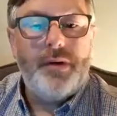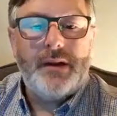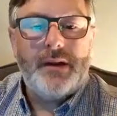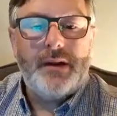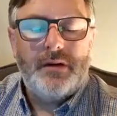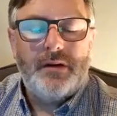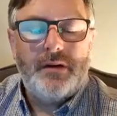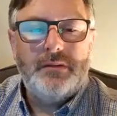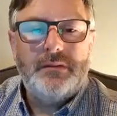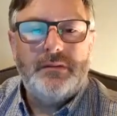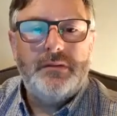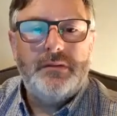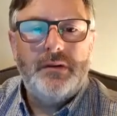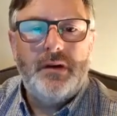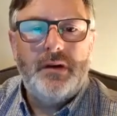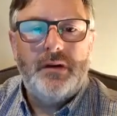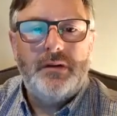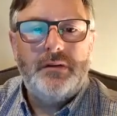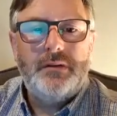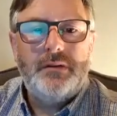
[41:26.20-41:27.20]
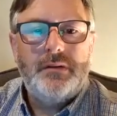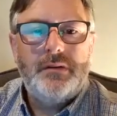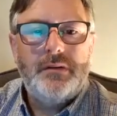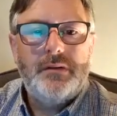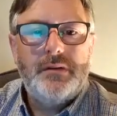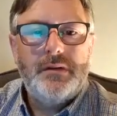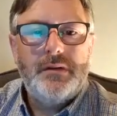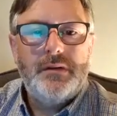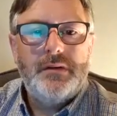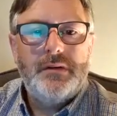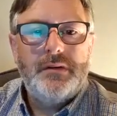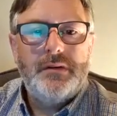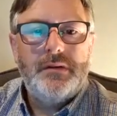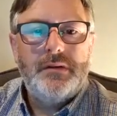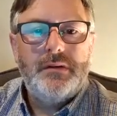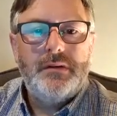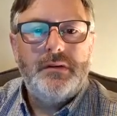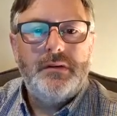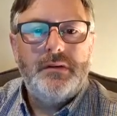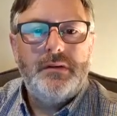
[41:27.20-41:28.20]
we're massive deniers of
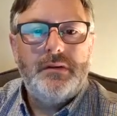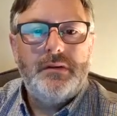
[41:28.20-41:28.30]
death